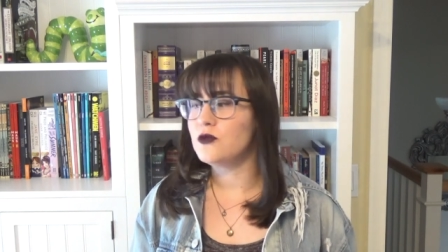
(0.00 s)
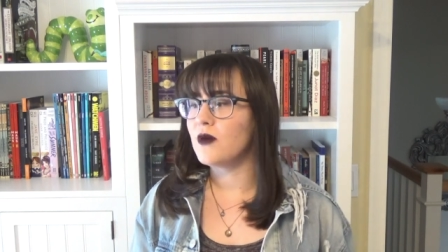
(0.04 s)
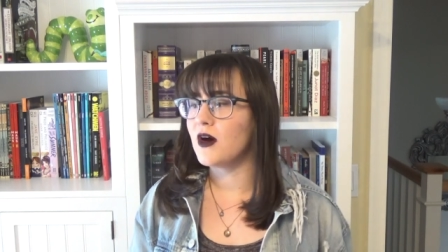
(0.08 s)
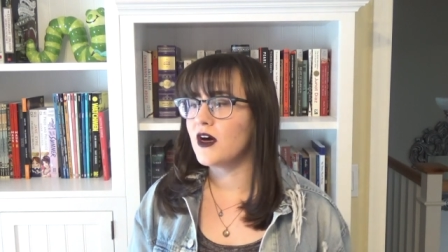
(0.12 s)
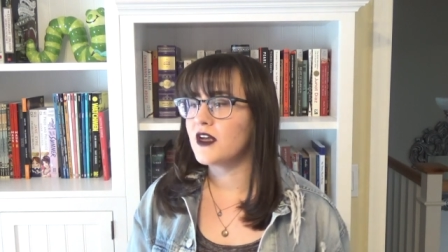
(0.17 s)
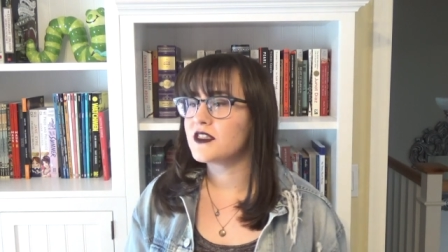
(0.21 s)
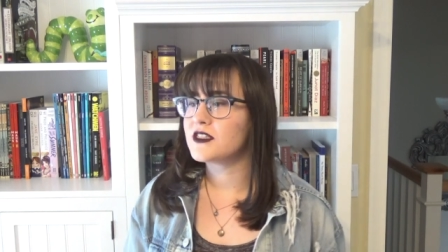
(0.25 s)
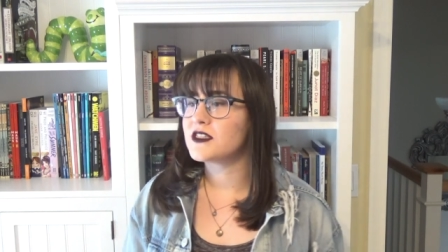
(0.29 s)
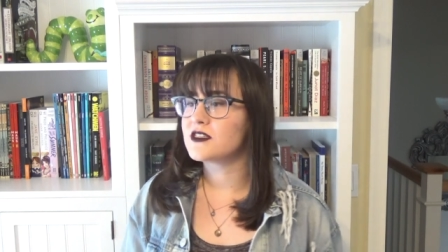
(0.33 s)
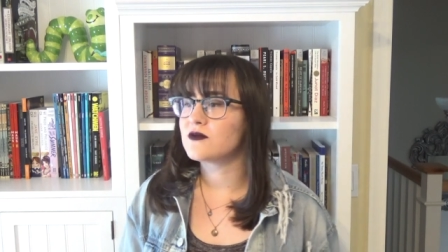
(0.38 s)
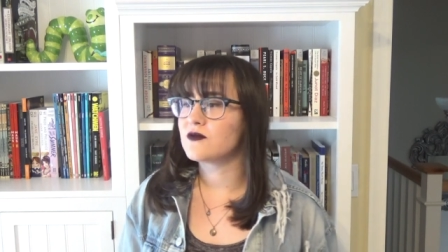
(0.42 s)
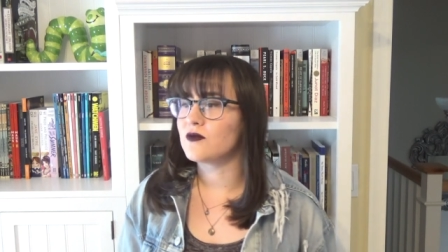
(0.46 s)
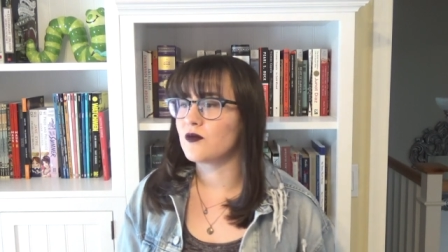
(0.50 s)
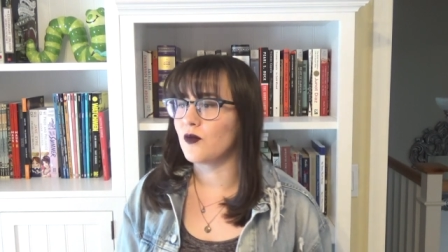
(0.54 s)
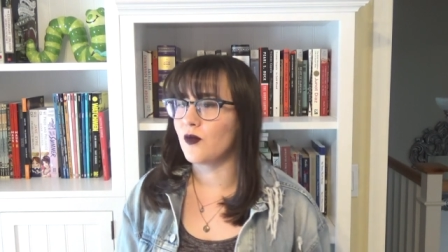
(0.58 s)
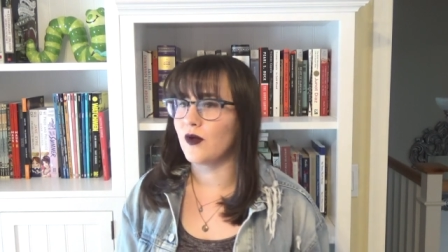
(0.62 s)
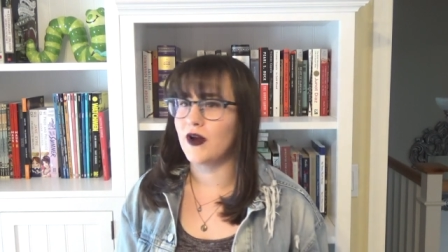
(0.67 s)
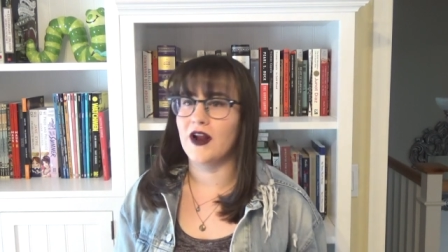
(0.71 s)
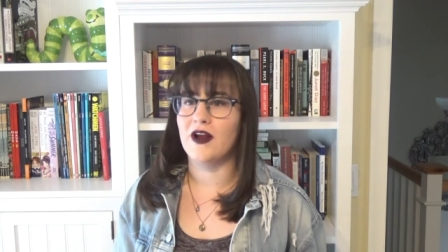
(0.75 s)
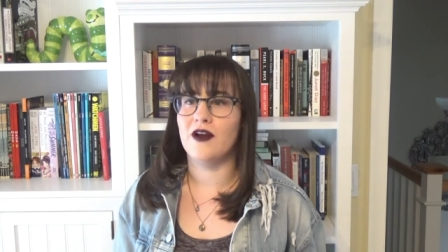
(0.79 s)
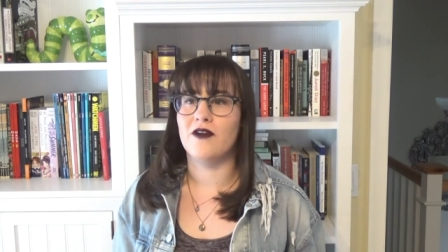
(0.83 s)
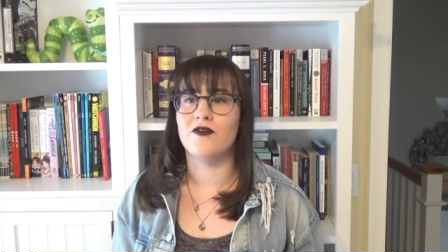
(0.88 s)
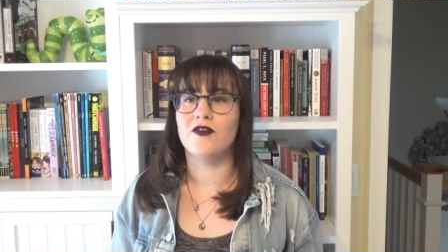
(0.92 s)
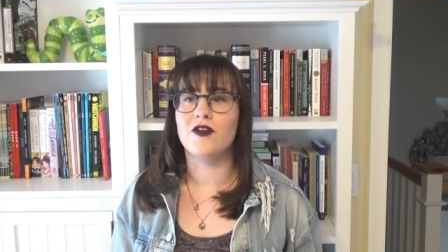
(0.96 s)
months when
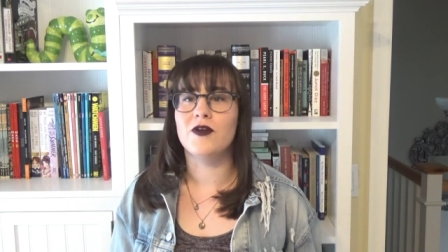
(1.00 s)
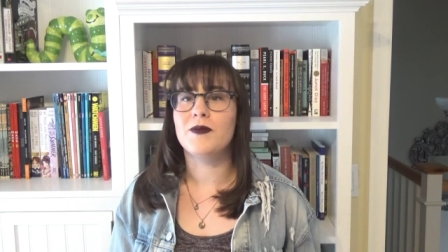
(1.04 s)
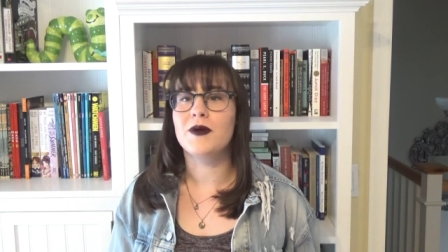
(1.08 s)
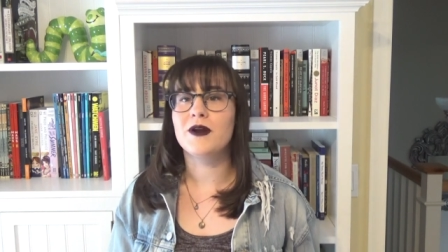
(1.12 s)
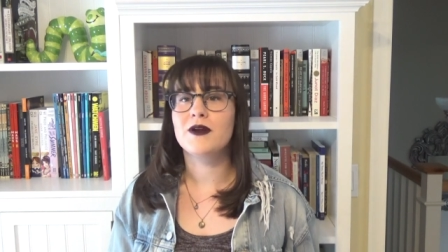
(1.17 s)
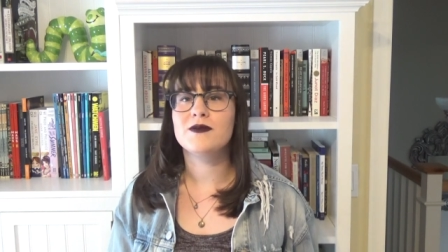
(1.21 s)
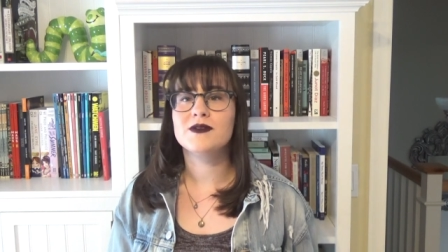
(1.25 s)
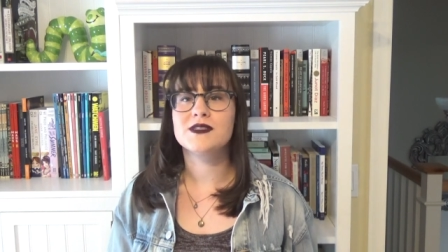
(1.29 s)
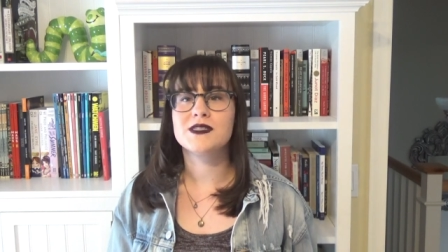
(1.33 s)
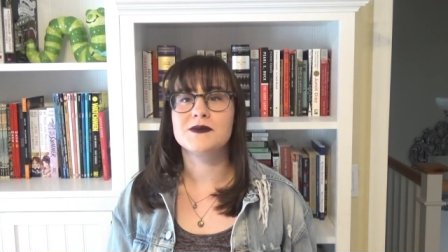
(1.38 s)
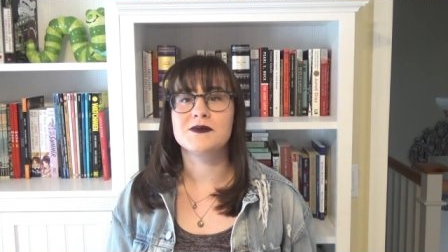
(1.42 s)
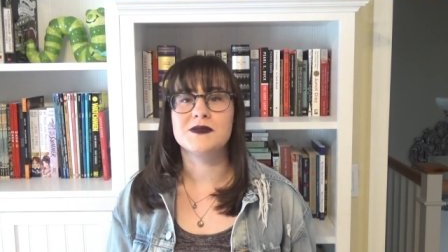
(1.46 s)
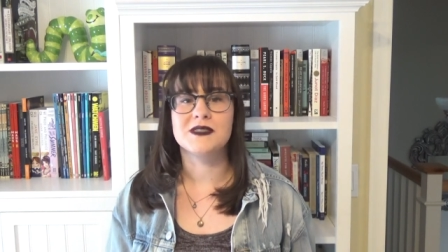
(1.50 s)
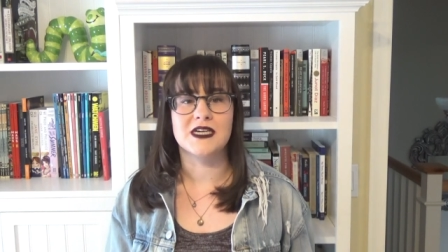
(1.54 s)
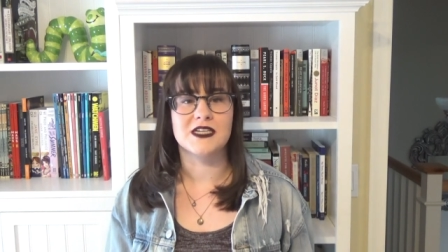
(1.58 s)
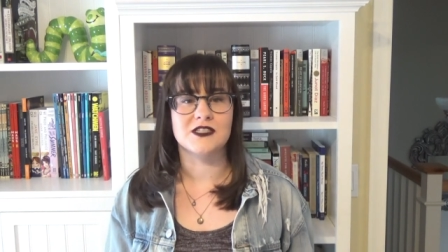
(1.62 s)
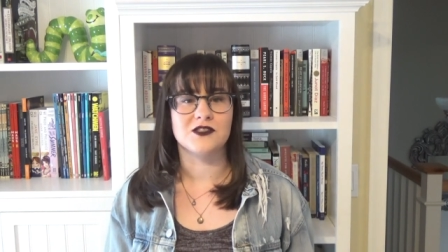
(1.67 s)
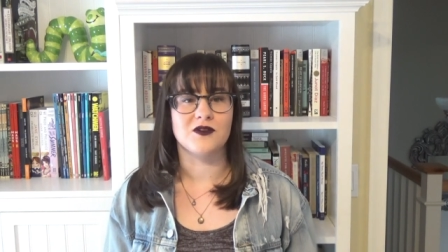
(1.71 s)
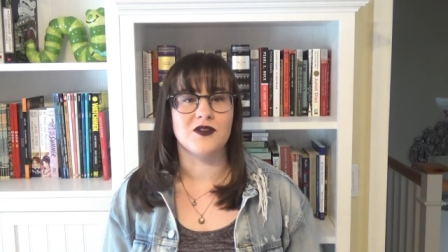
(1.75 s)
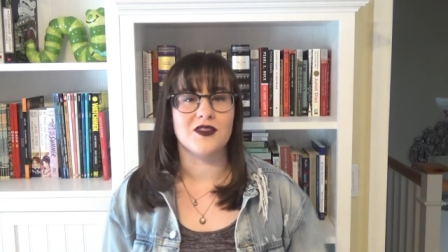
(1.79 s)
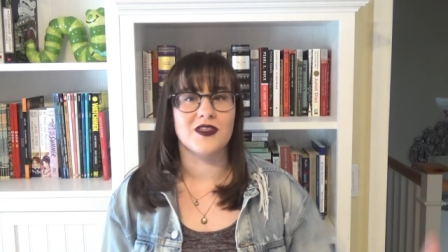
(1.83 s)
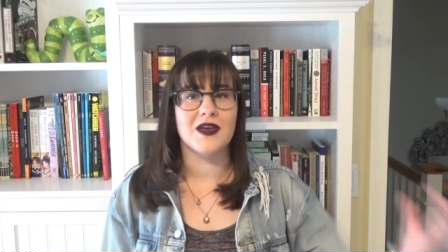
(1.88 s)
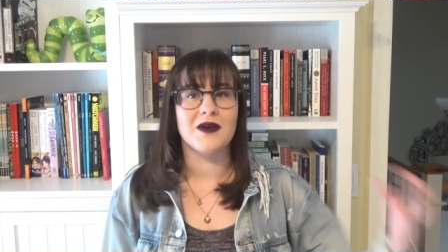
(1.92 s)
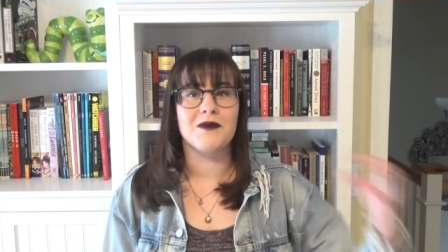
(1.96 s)
everybody was
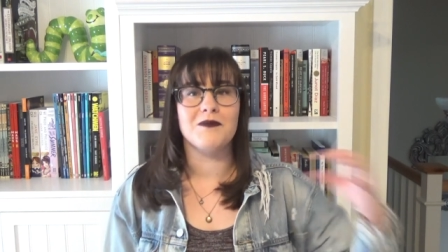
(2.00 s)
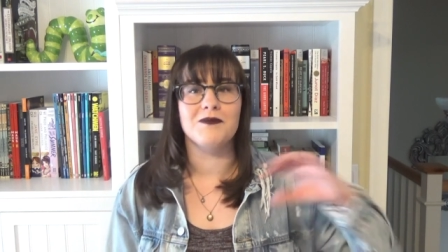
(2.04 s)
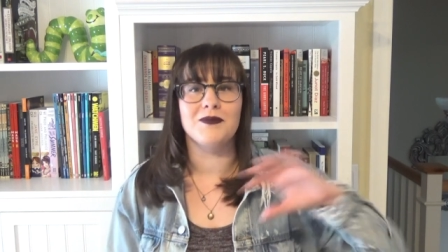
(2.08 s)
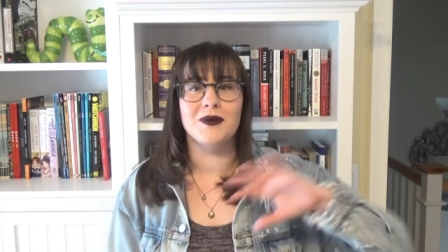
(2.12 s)
obsessed with it,